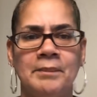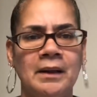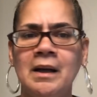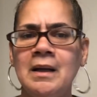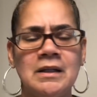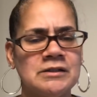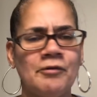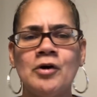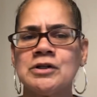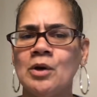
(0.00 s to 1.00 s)
But as
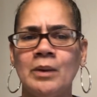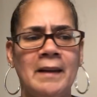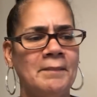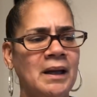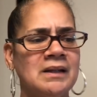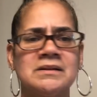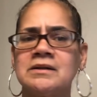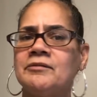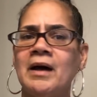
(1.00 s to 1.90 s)
far as going and buying stuff,